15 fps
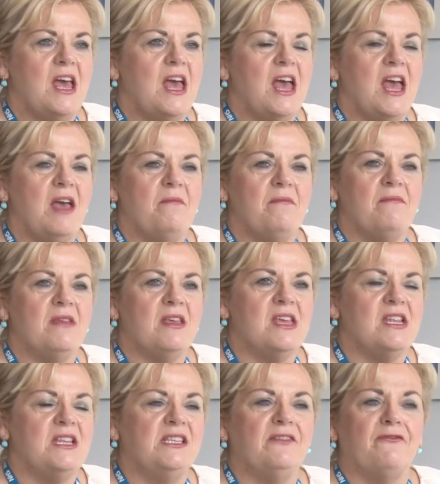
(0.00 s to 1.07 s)

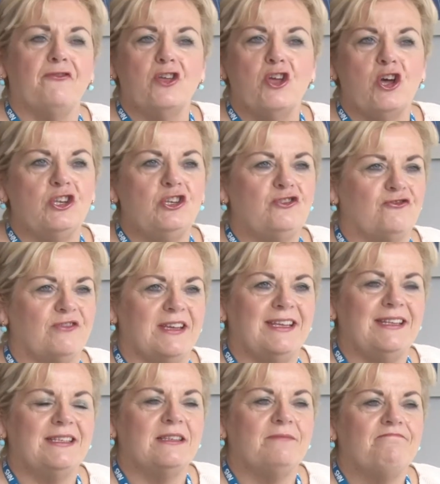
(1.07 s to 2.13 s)
in different
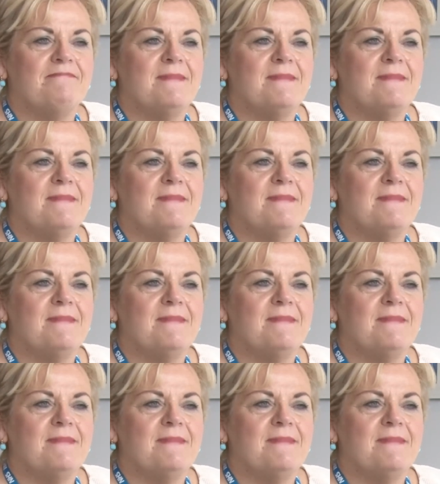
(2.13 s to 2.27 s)
countries,